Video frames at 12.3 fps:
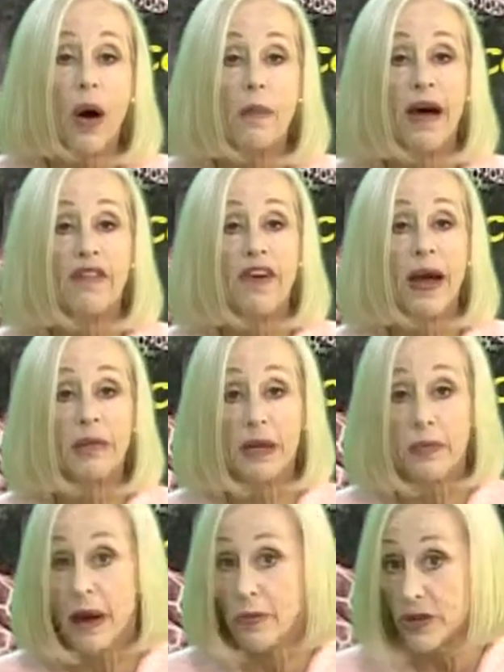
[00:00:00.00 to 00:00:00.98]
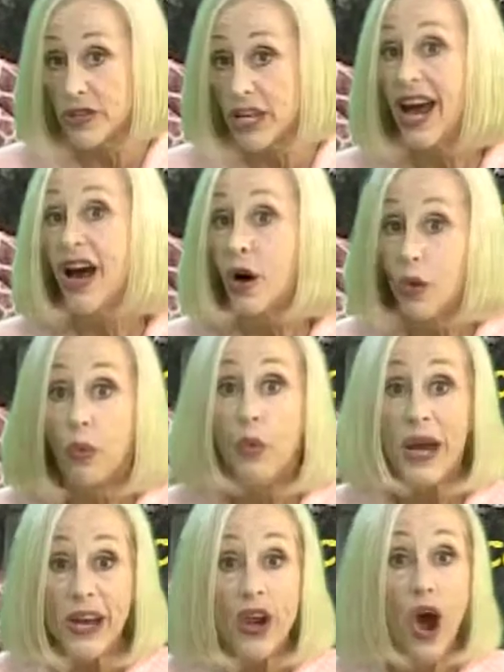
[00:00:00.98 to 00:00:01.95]
by family members,
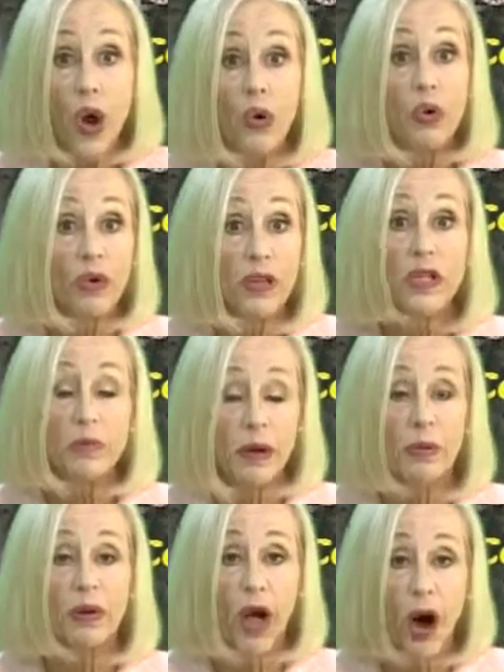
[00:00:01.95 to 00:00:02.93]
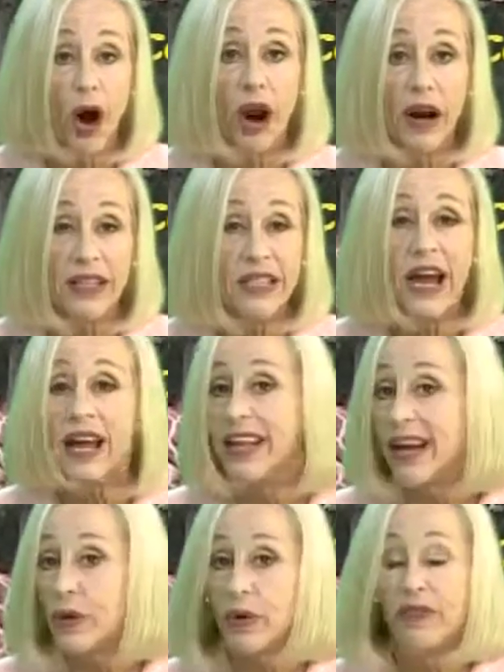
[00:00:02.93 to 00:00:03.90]
we know who these people are. It's not
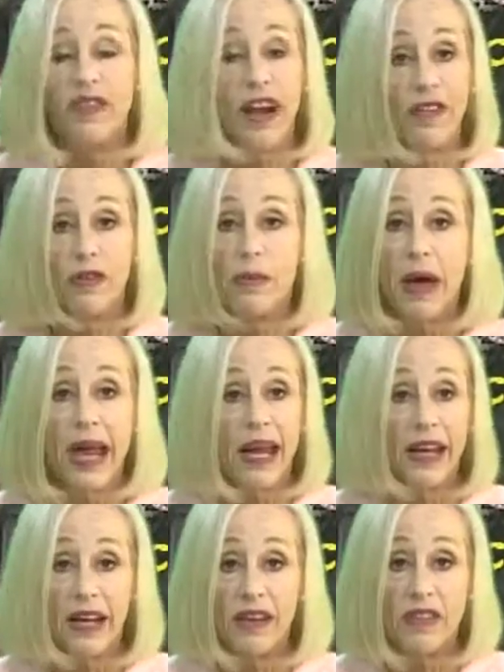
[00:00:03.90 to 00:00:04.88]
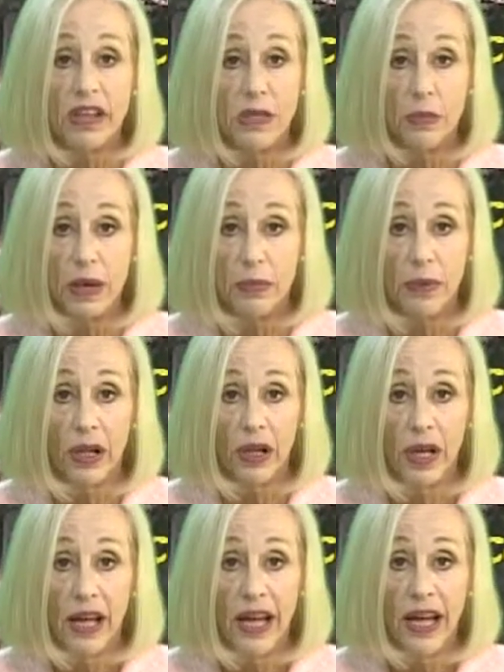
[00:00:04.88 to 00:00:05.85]
like we've never met any of these people.
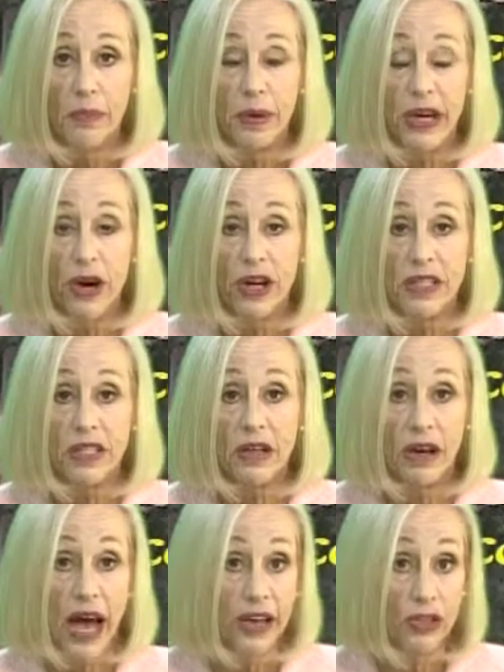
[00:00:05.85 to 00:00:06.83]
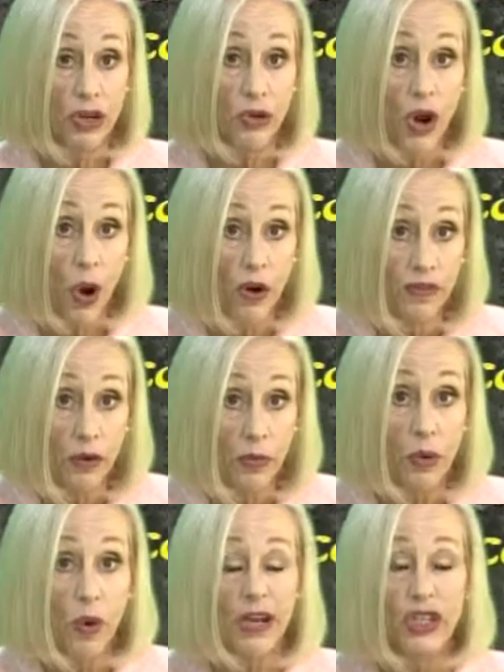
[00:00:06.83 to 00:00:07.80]
Because, as you know, if you've
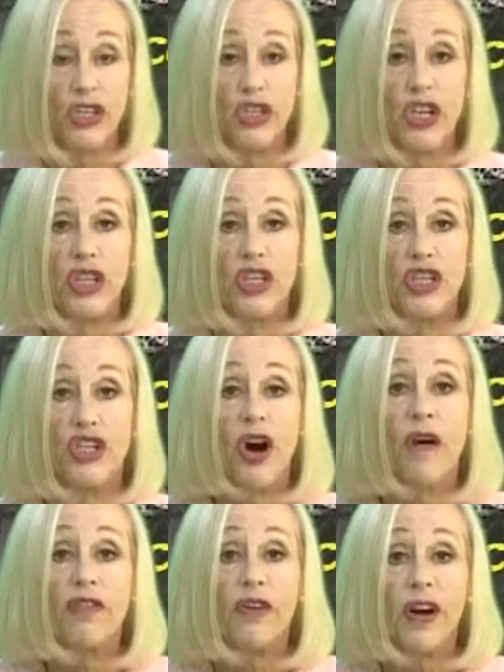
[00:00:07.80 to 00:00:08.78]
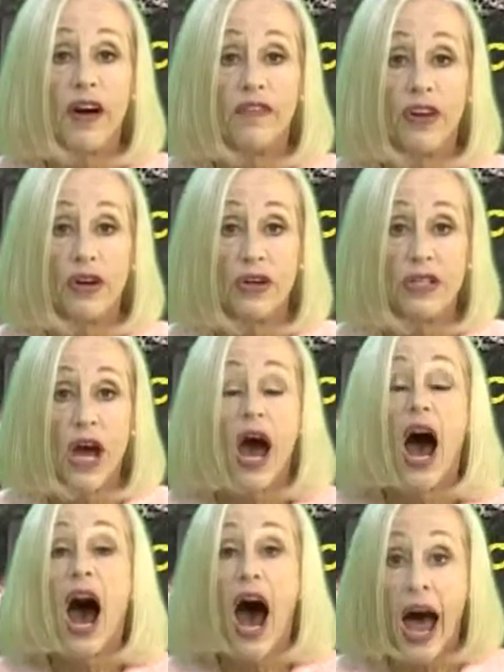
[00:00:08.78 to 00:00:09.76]
been watching Gigi's show for enough years,
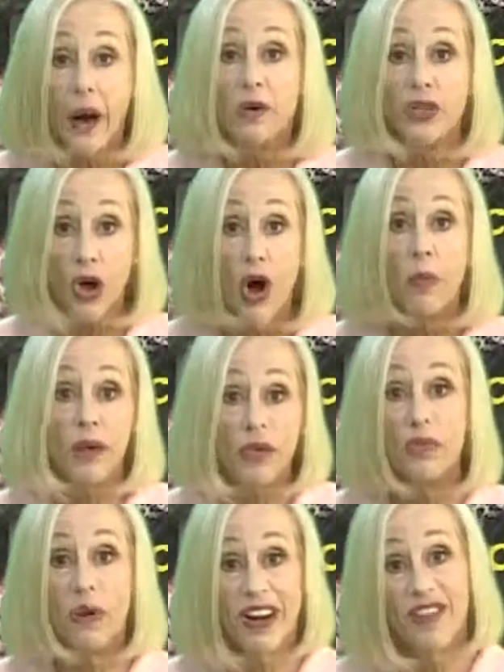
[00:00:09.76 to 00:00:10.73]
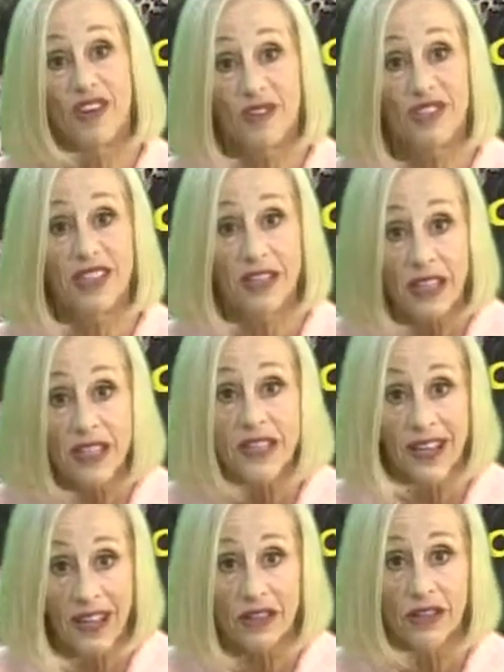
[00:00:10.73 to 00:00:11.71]
I was almost one of those
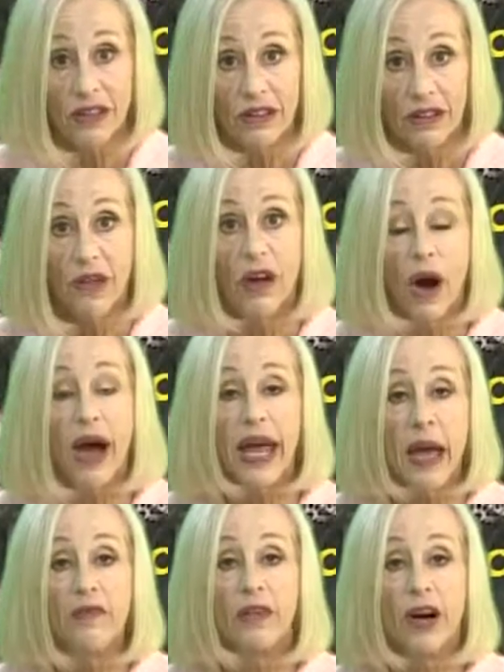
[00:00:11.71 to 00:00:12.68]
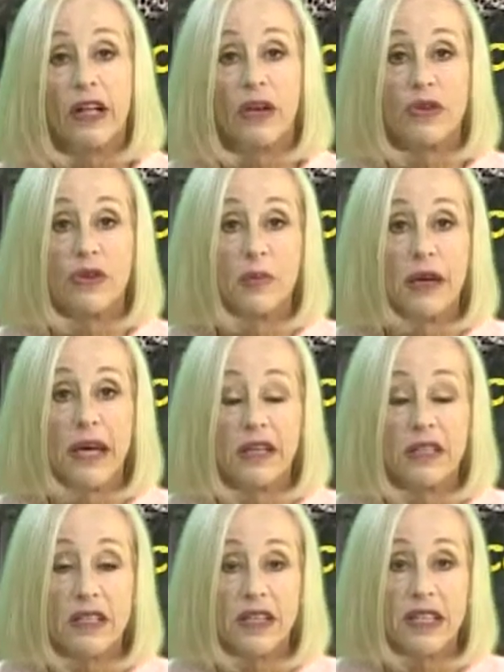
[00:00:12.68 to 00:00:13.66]
statistics. I came very close to being a
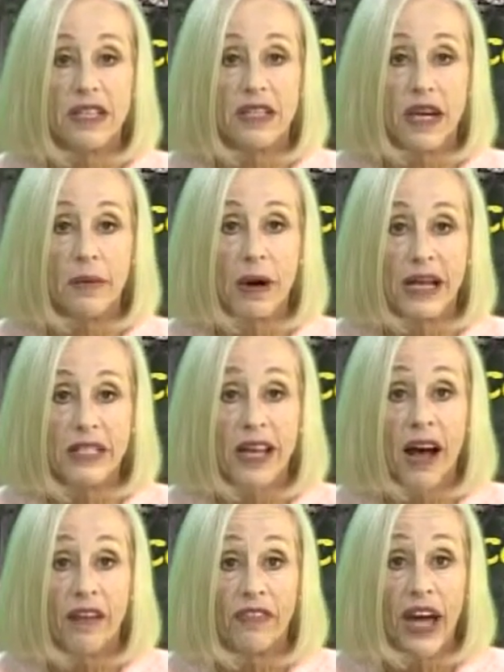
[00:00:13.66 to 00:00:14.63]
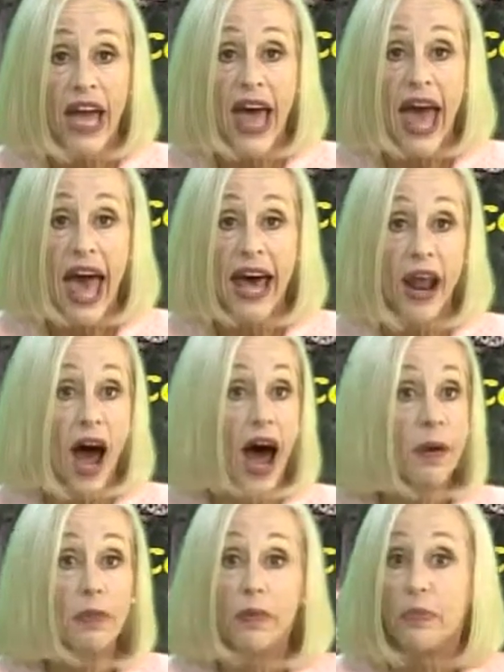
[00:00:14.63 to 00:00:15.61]
statistic myself. And
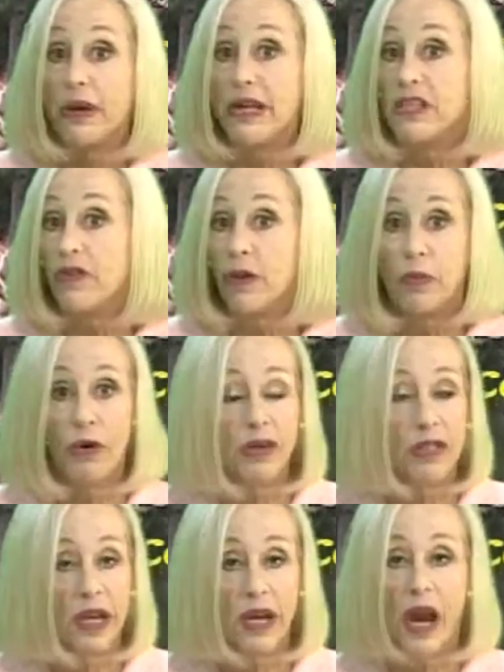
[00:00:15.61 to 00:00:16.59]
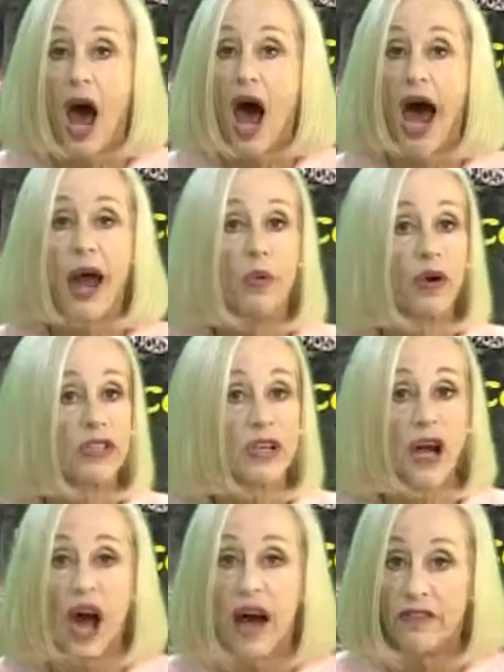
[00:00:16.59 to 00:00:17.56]
I'm a peaceful person. I
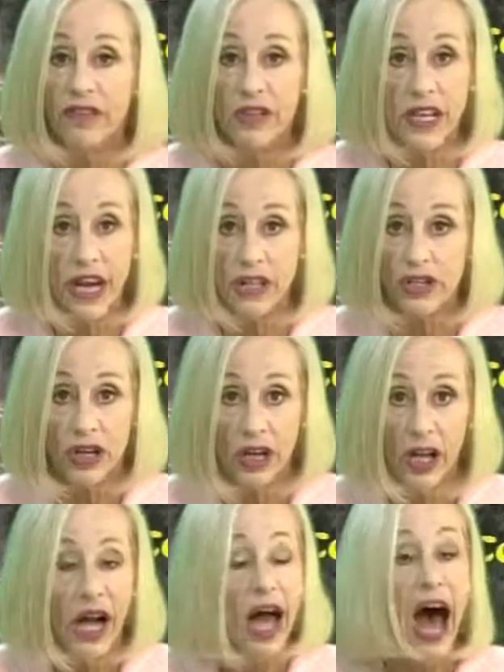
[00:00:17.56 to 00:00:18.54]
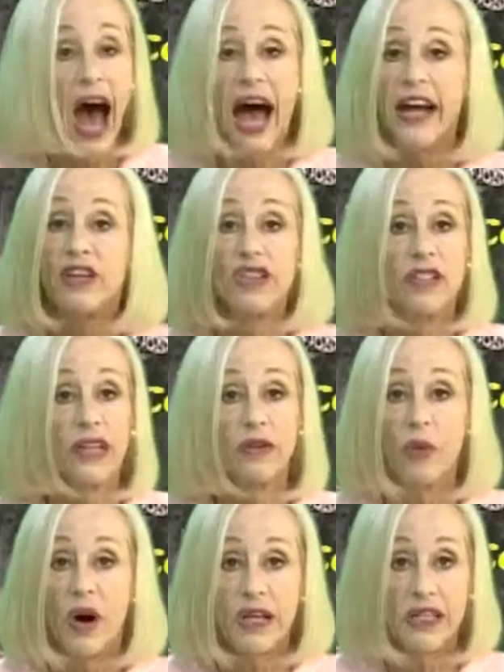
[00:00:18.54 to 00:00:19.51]
wasn't confrontational. I just didn't
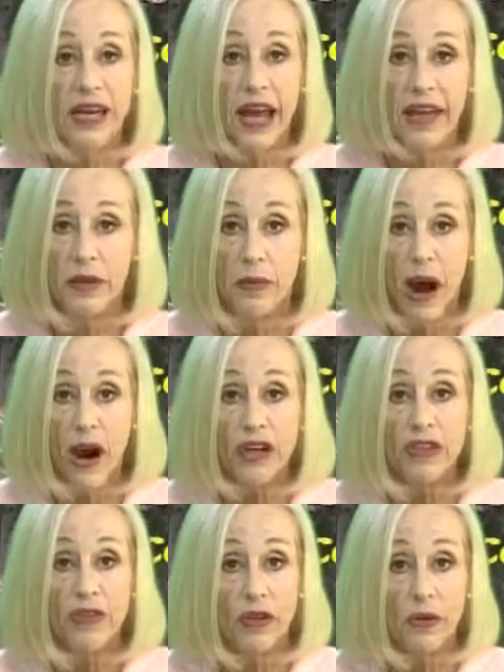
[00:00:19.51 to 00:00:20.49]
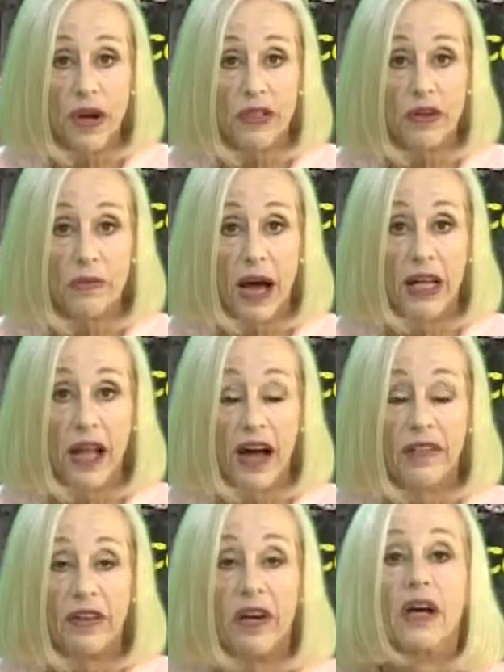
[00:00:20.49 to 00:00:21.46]
want to stay in the marriage for the rest of my
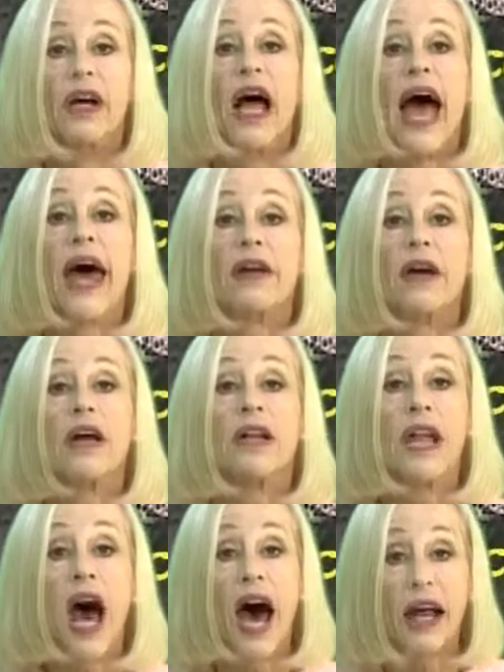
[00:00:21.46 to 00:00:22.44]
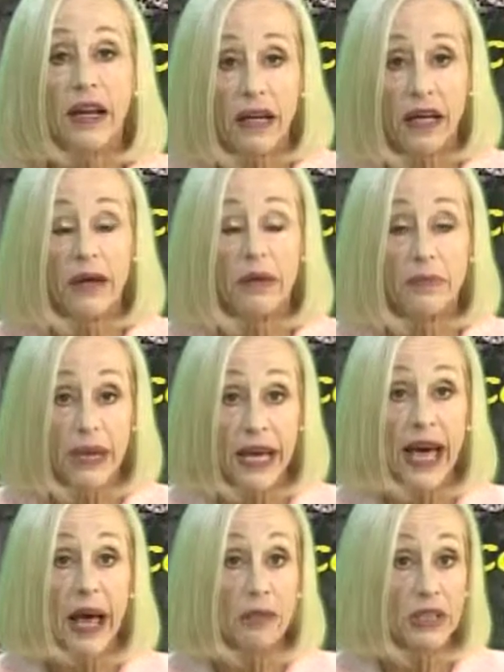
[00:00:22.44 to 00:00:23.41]
life. And not
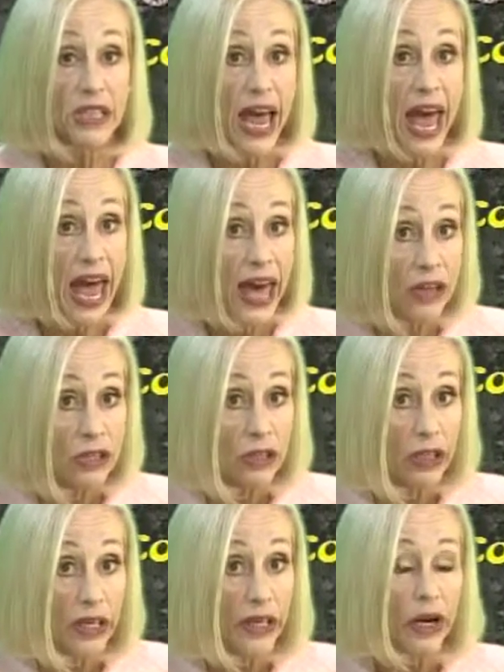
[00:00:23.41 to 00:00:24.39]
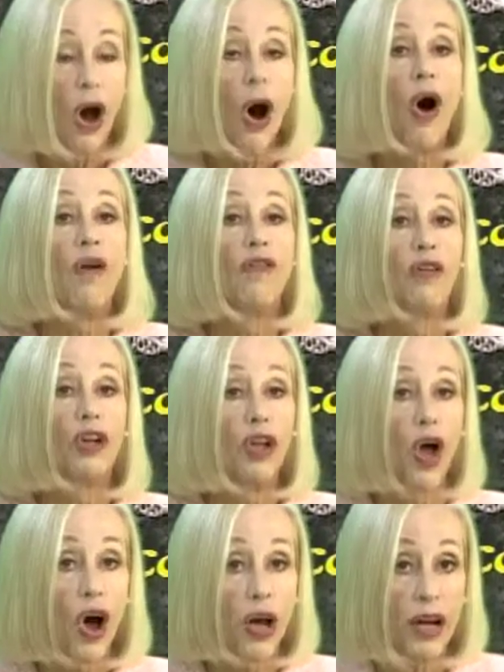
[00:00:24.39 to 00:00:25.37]
being able to handle it over a
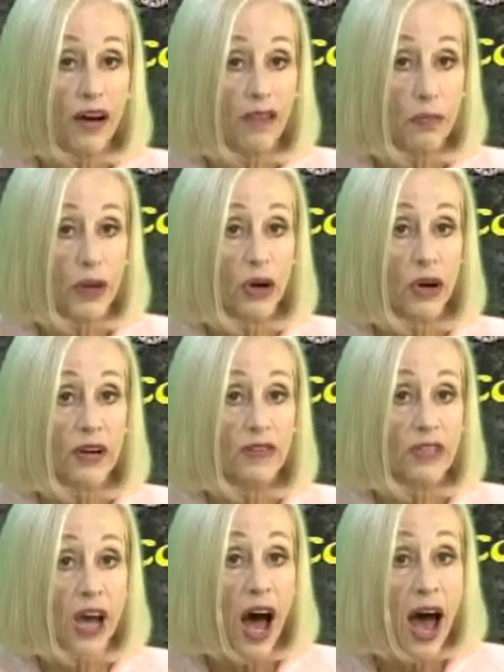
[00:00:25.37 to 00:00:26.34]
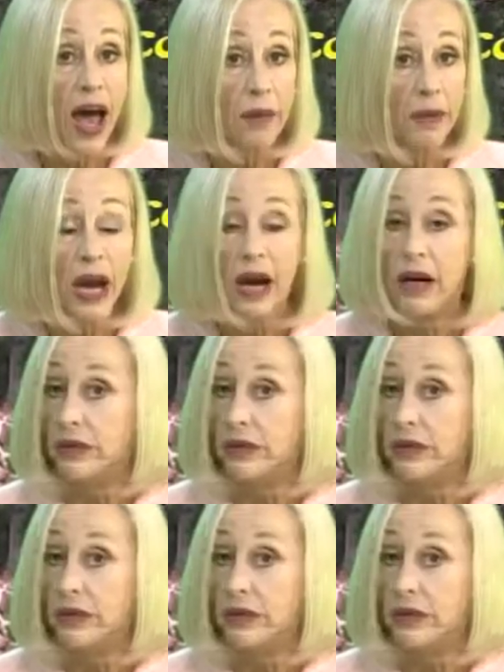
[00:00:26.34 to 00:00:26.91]
long enough period of time,